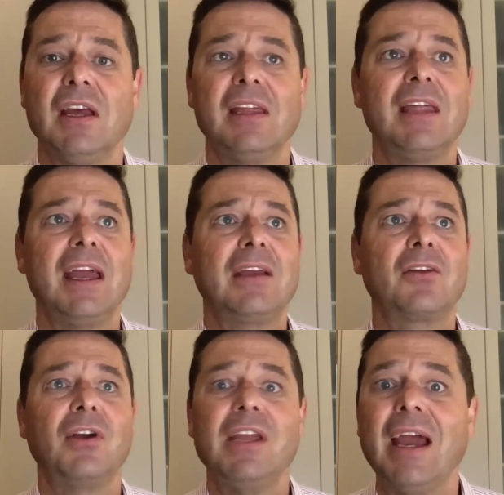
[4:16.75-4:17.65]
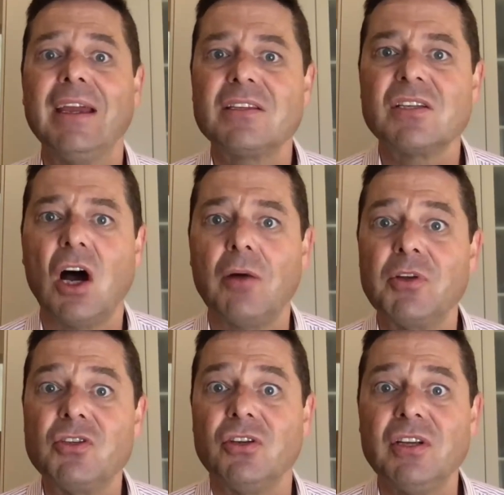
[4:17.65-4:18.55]
They create
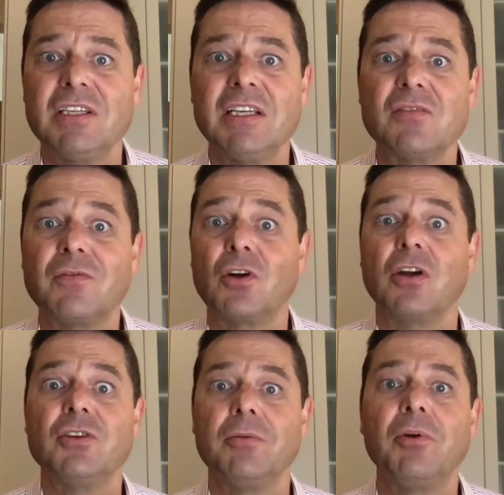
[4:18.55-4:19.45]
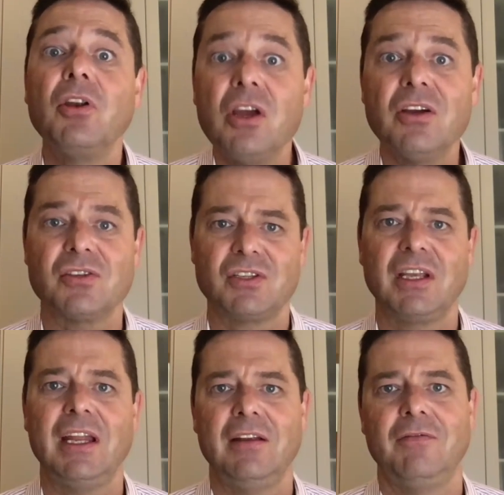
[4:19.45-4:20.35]
opportunities for entrepreneurs to
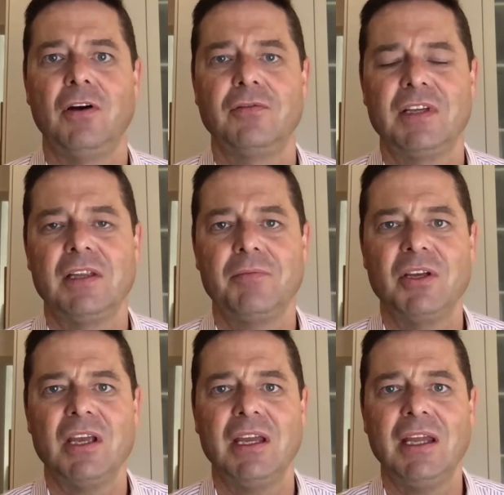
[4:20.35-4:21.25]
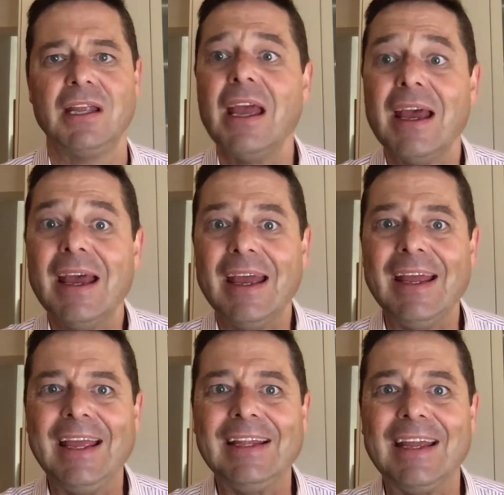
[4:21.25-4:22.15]
get involved in
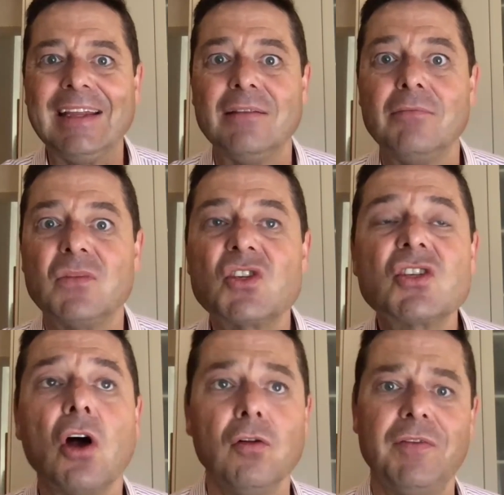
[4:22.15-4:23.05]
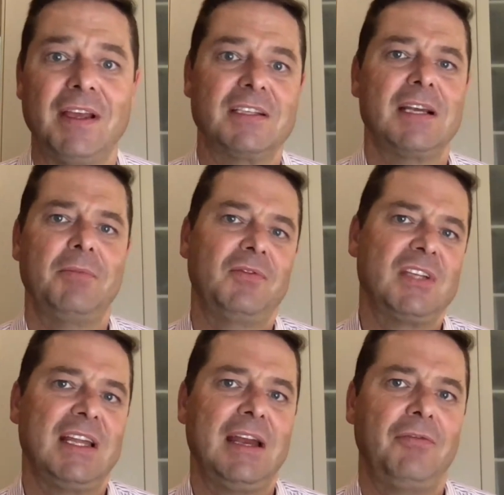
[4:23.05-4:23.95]
solving some of
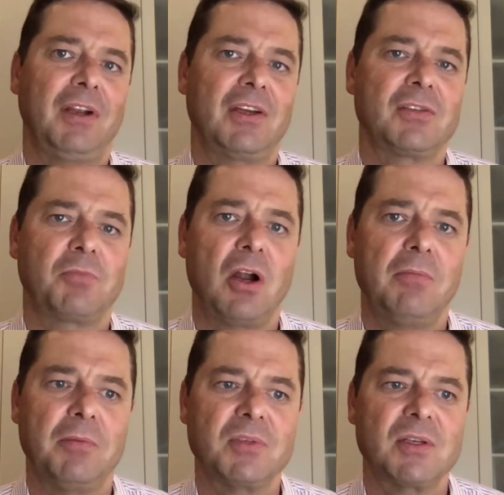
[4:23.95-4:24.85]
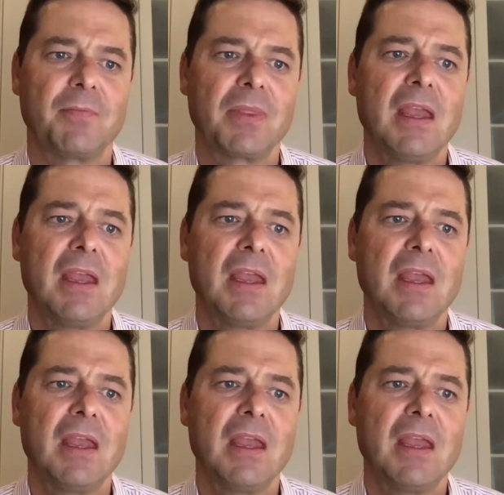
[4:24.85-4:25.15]
South Africa's problems.